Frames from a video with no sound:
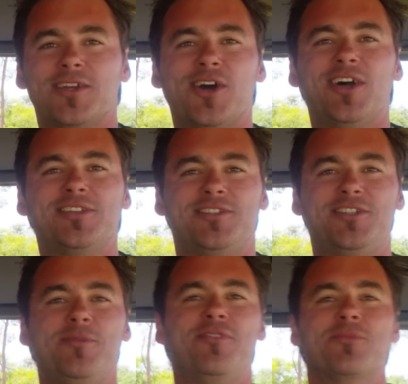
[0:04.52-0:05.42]
Guys,
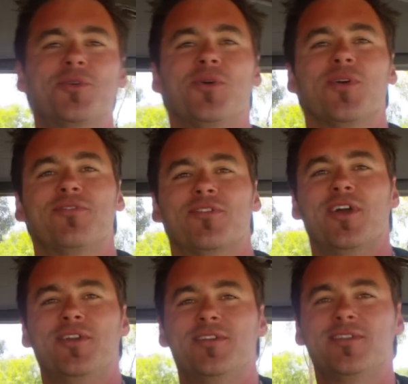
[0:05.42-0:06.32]
Jimmy from Core
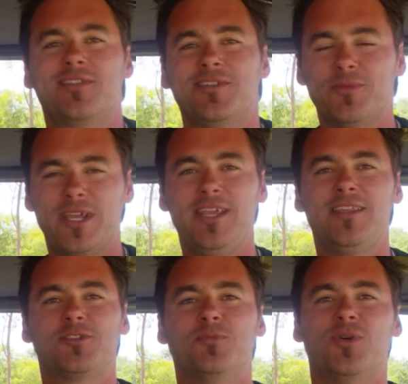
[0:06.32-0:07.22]
Offroad. We're here
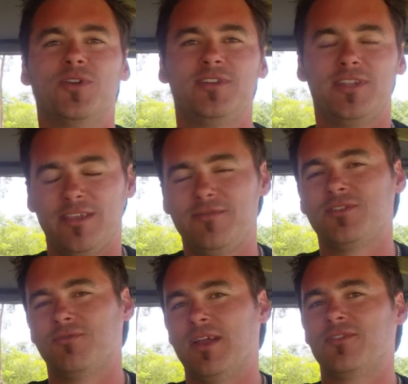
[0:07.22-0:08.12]
this morning to give you
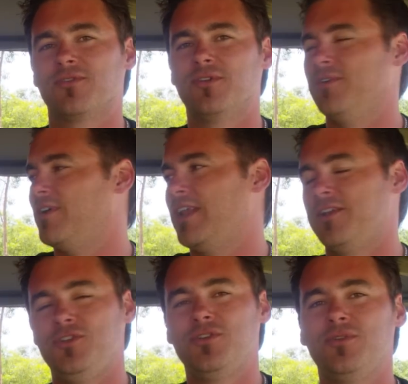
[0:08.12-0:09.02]
a run through on our
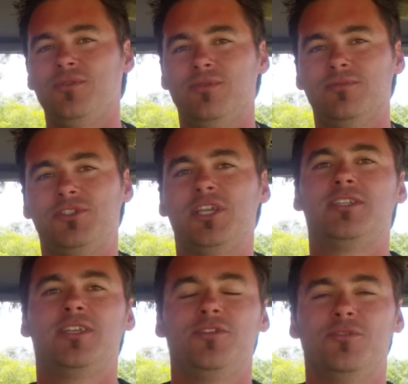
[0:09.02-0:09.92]
new
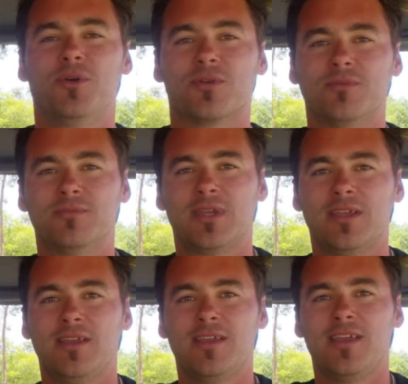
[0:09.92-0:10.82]
GTU model.
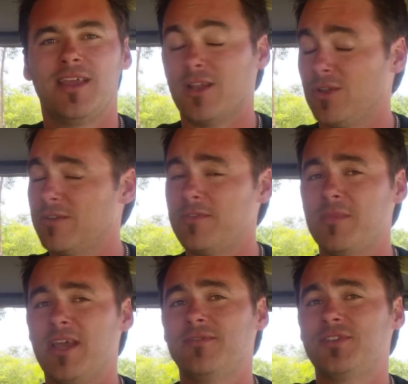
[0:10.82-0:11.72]
Now, a lot of you
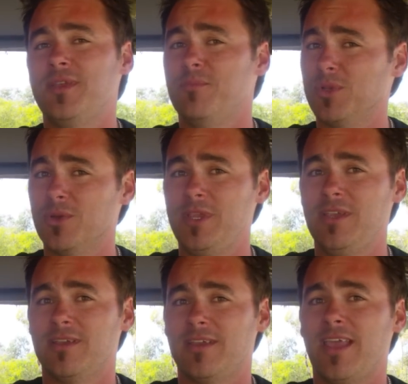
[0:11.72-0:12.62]
may have seen Bluey,
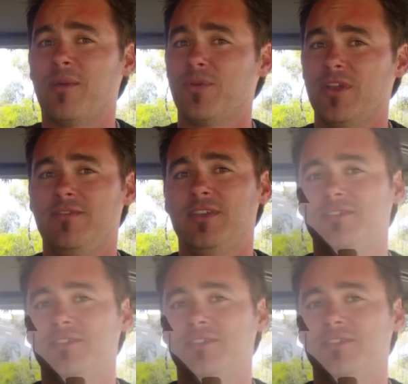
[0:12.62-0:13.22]
our previous